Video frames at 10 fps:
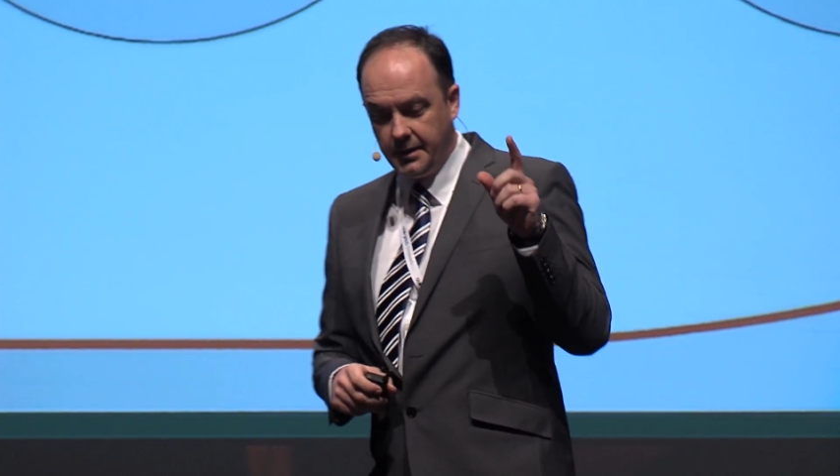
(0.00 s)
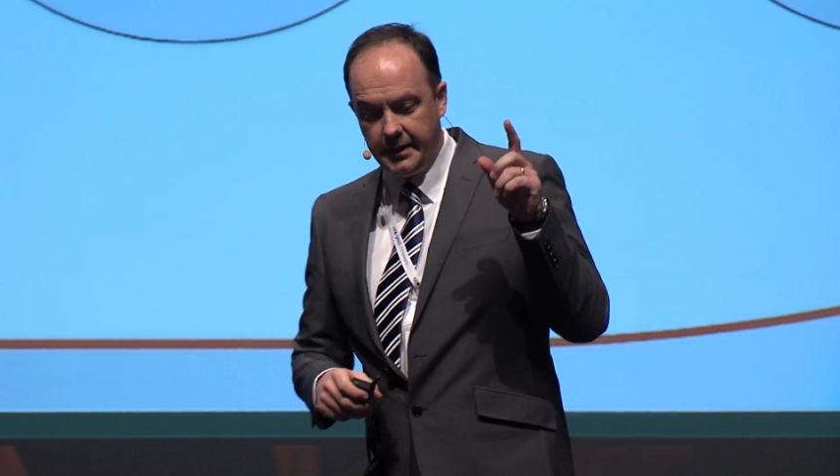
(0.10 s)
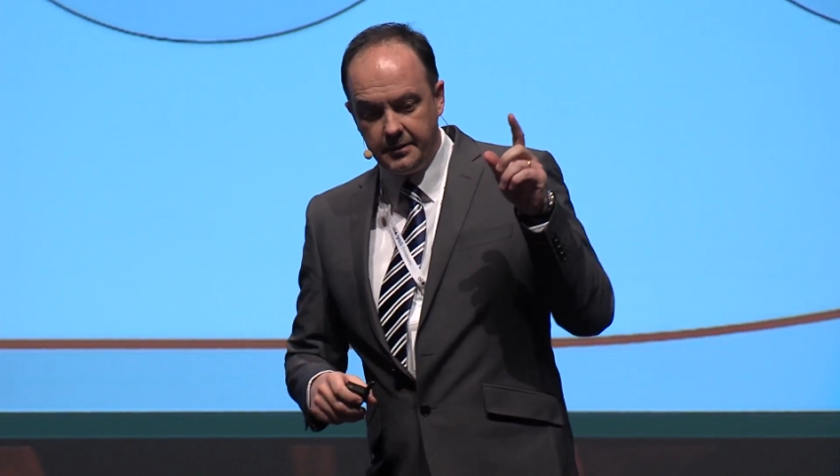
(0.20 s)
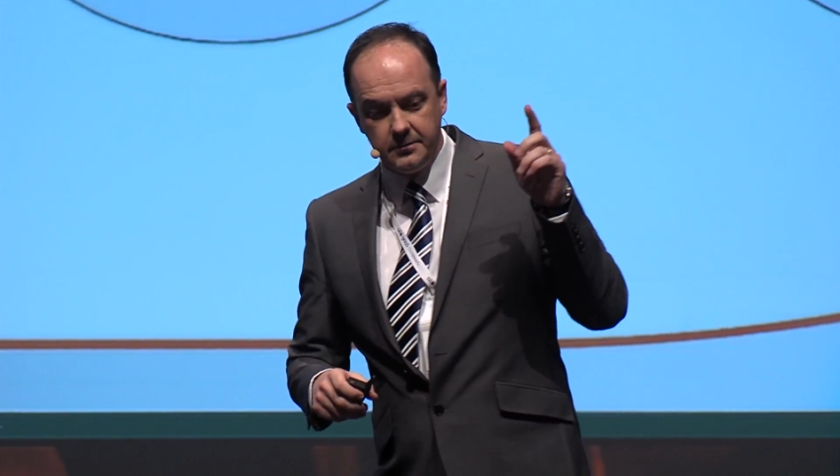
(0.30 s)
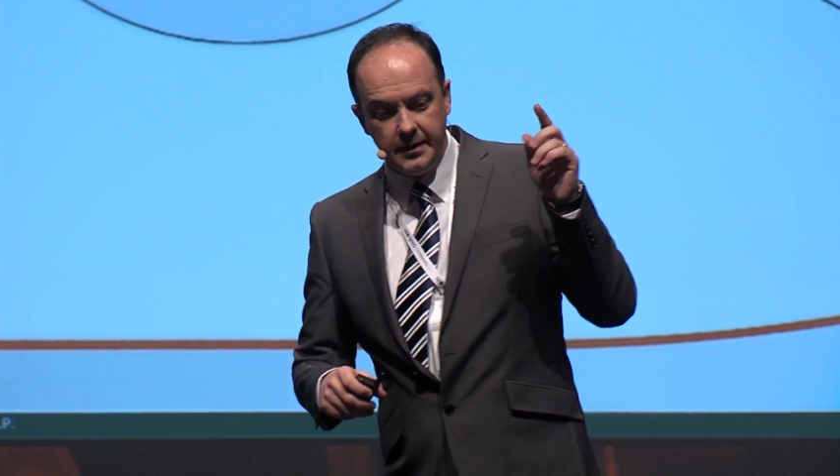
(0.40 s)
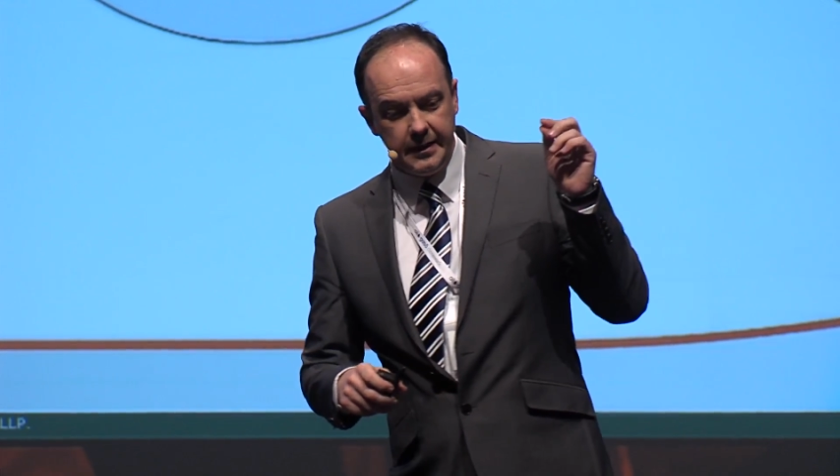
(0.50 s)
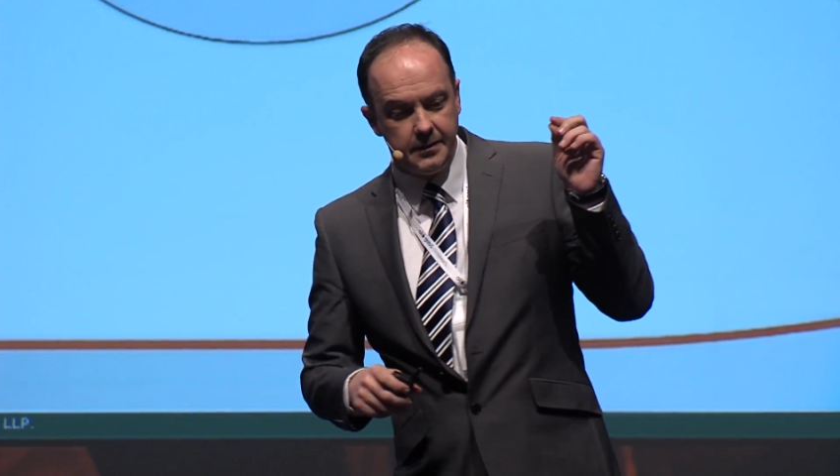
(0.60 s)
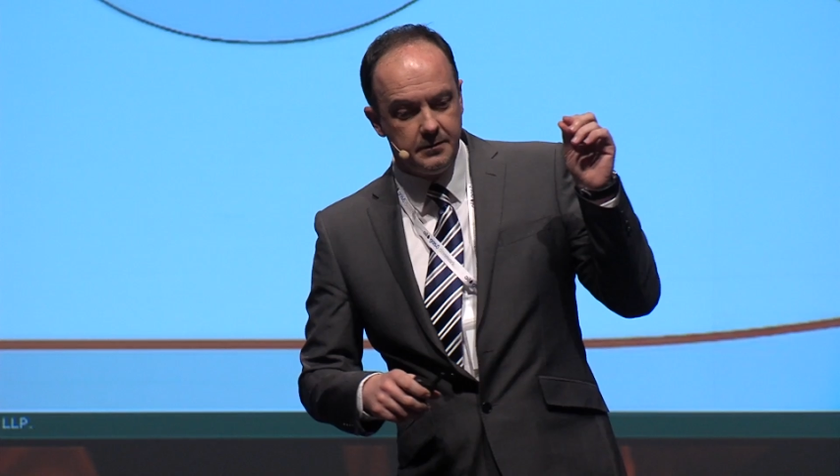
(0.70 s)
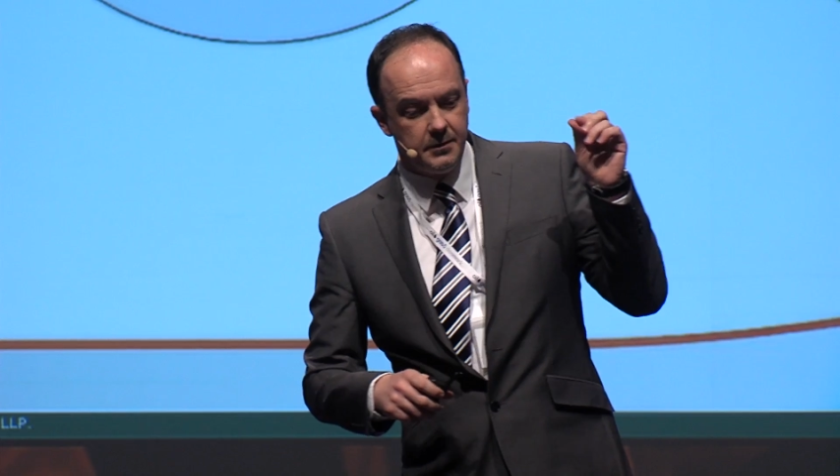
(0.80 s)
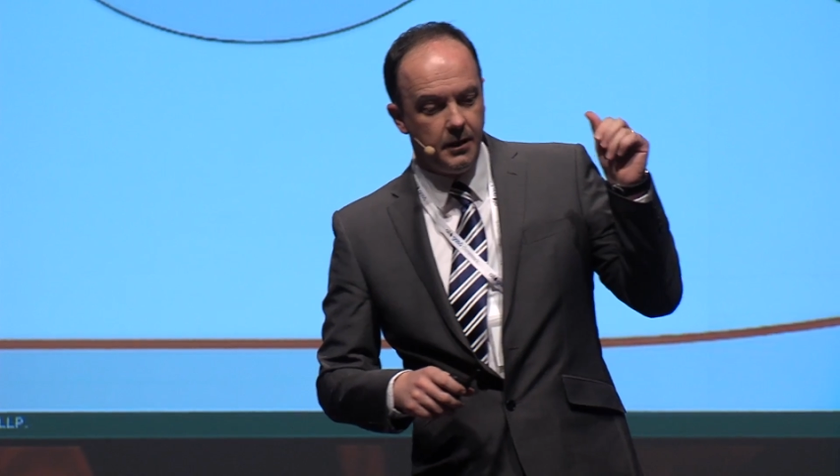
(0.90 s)
in
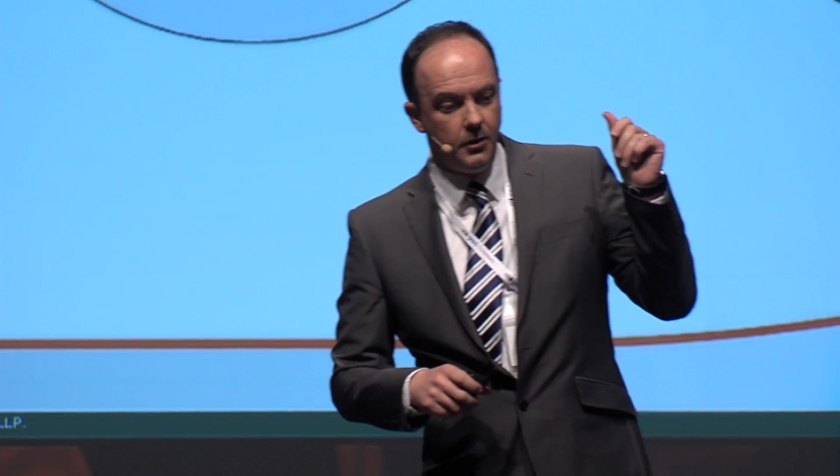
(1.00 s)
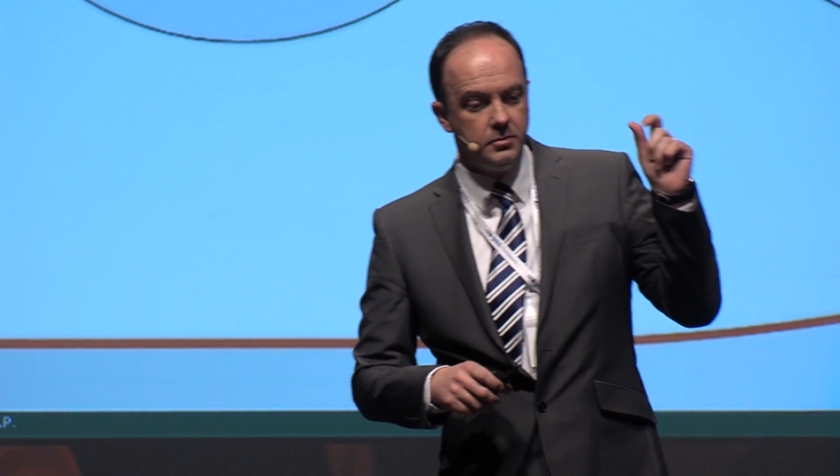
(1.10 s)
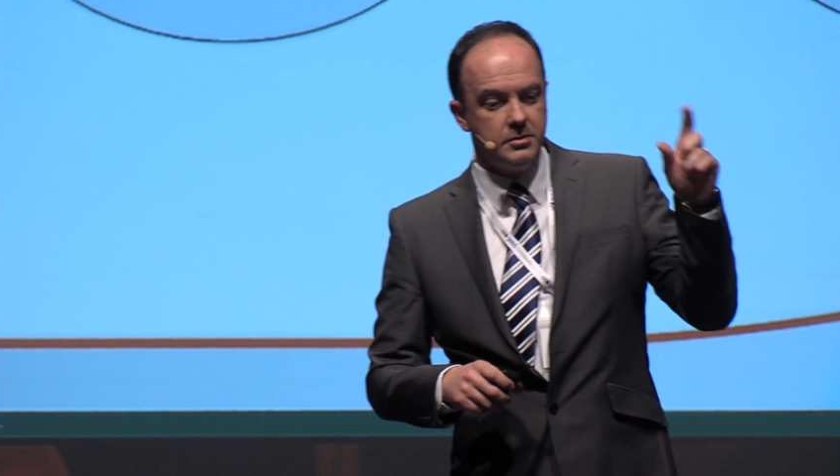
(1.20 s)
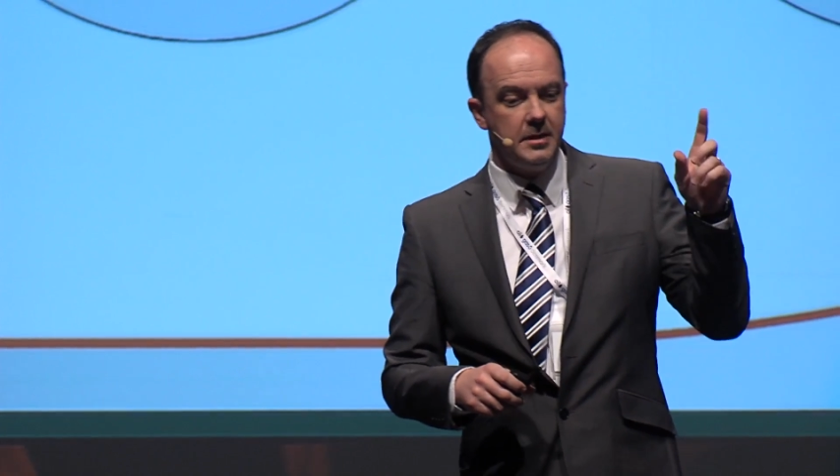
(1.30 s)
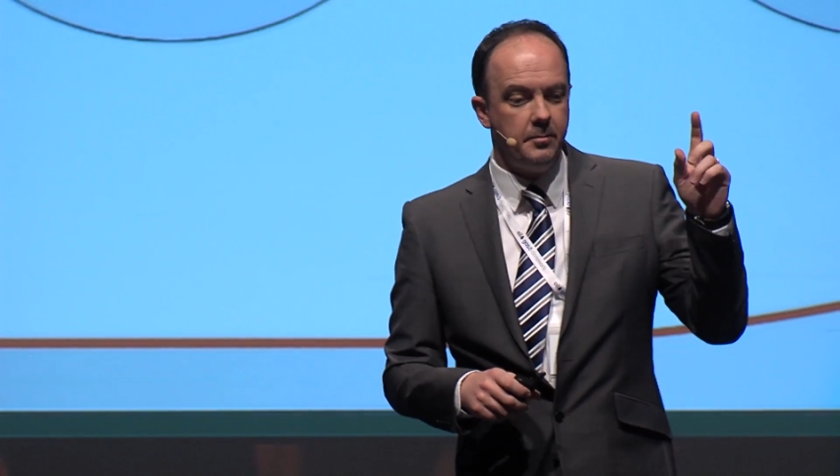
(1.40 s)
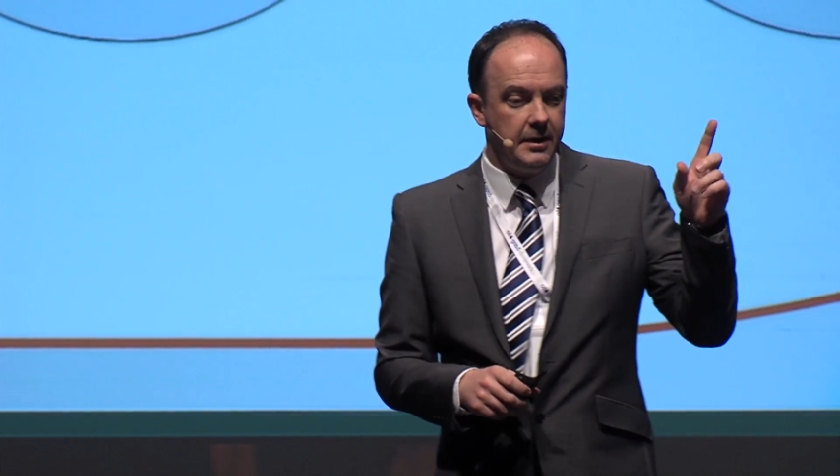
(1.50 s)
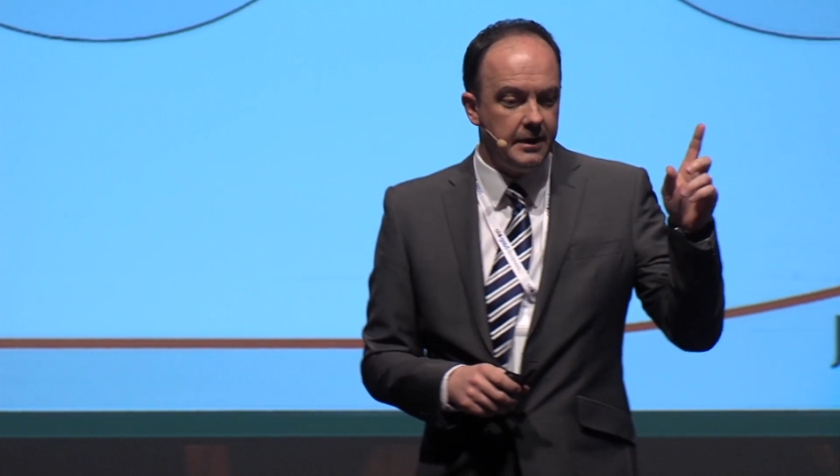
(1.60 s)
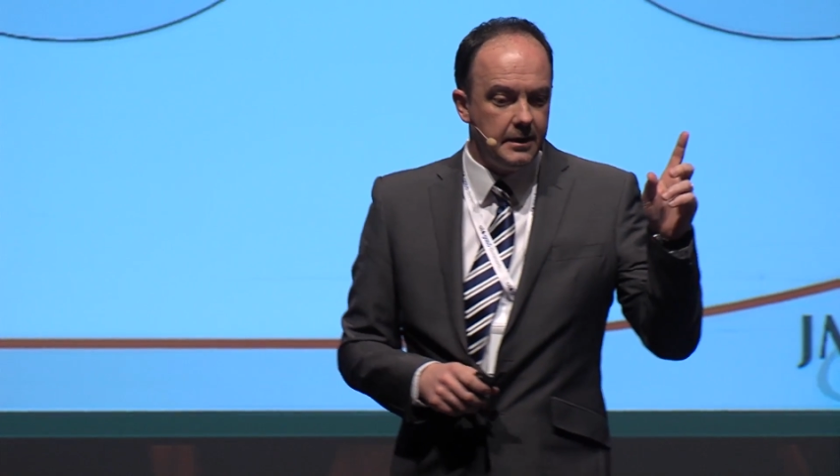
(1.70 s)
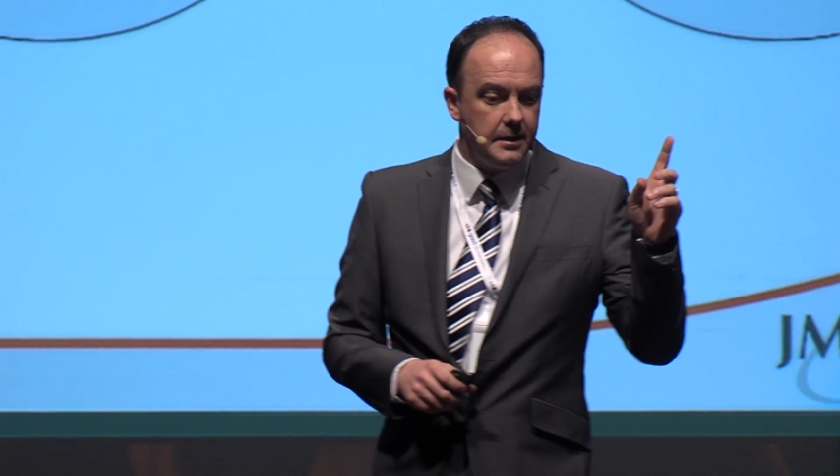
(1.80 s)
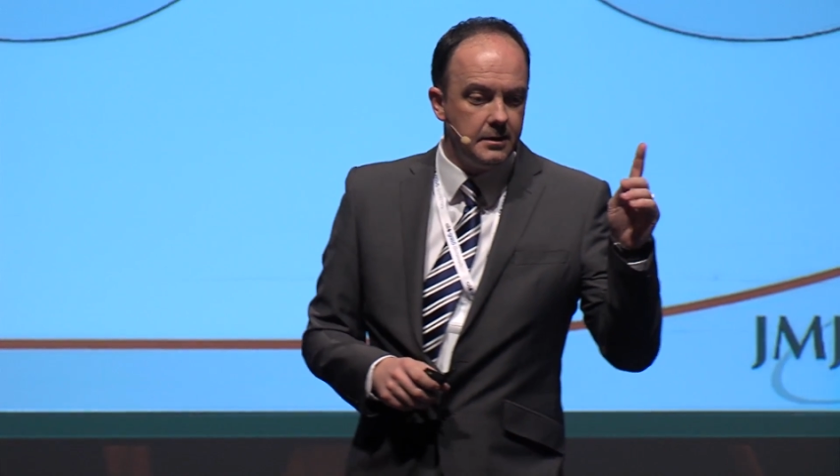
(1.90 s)

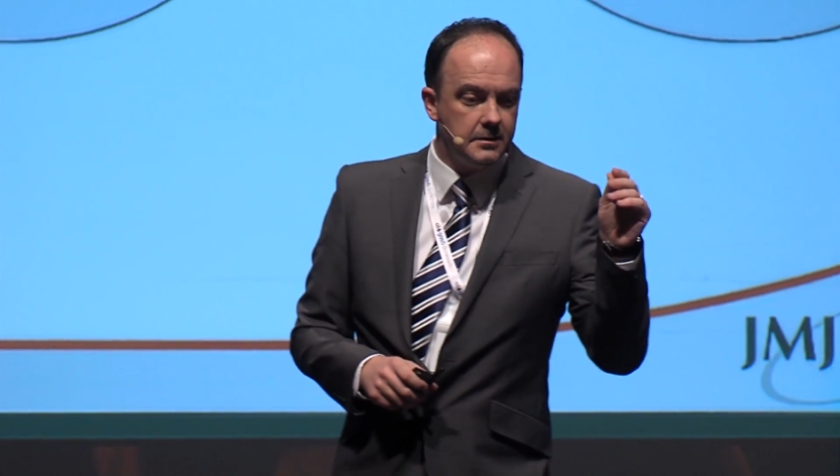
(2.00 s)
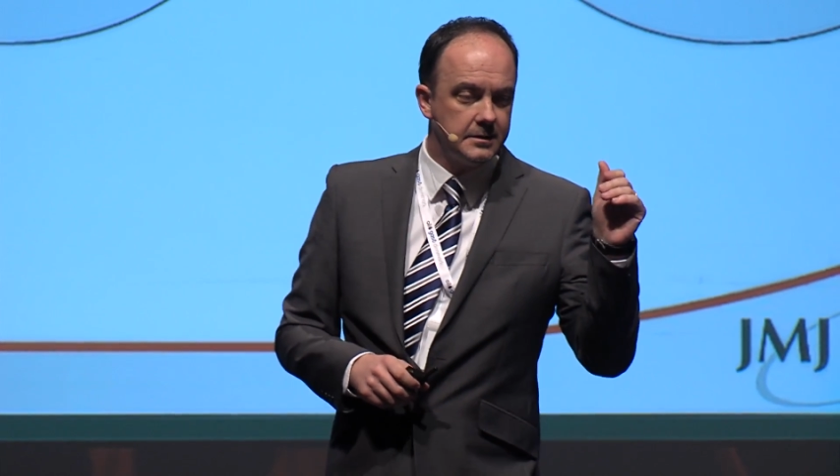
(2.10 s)
OGP